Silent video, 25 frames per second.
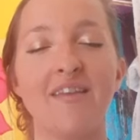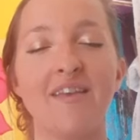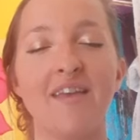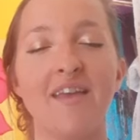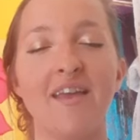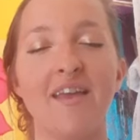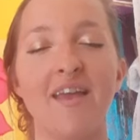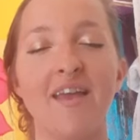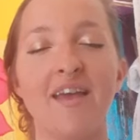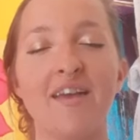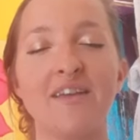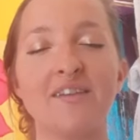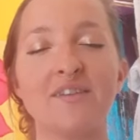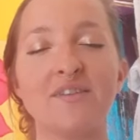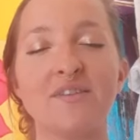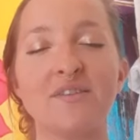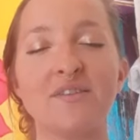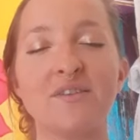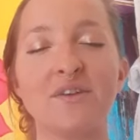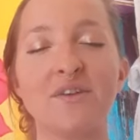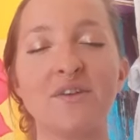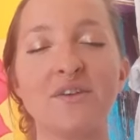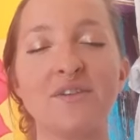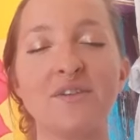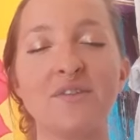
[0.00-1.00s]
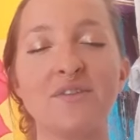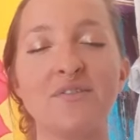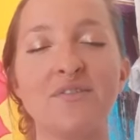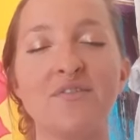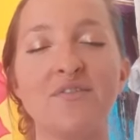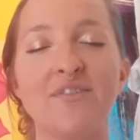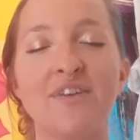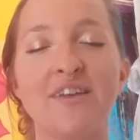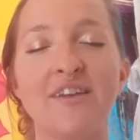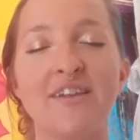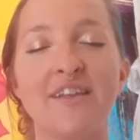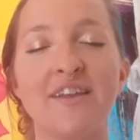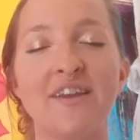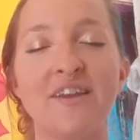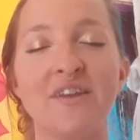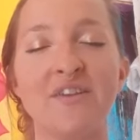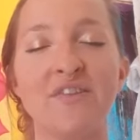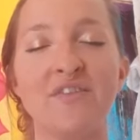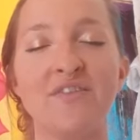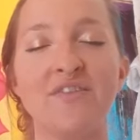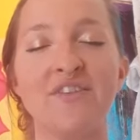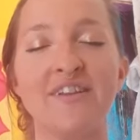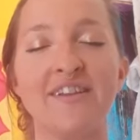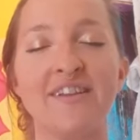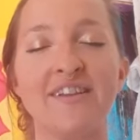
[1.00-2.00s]
And start to feel any
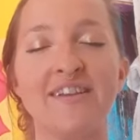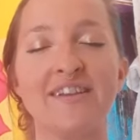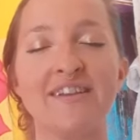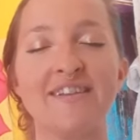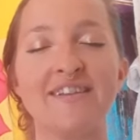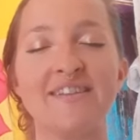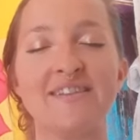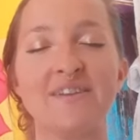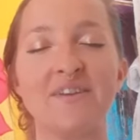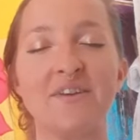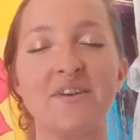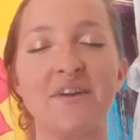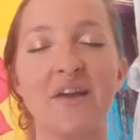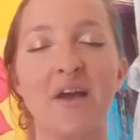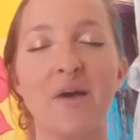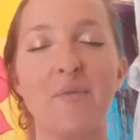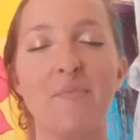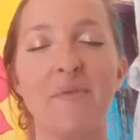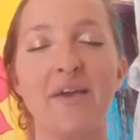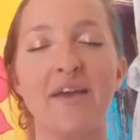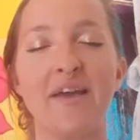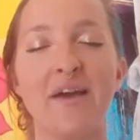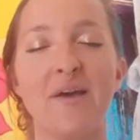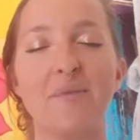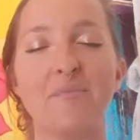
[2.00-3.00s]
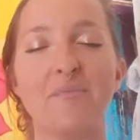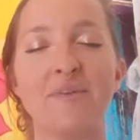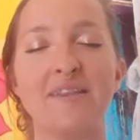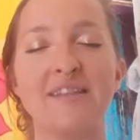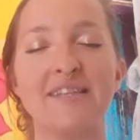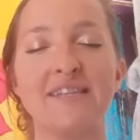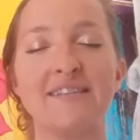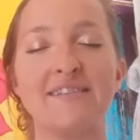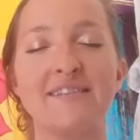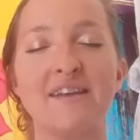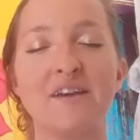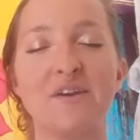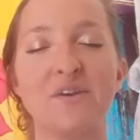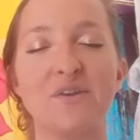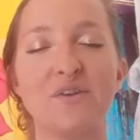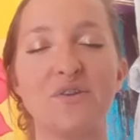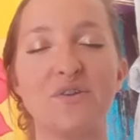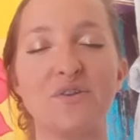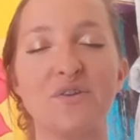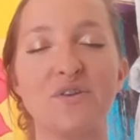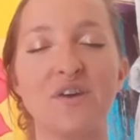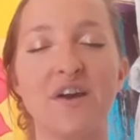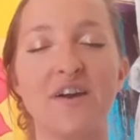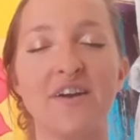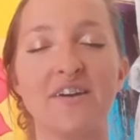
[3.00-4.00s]
feelings that are coming up in the second
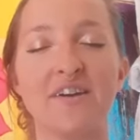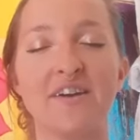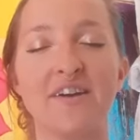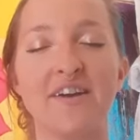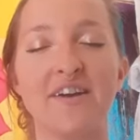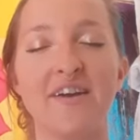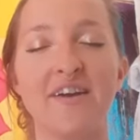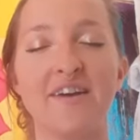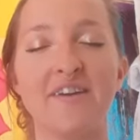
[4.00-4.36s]
chakra.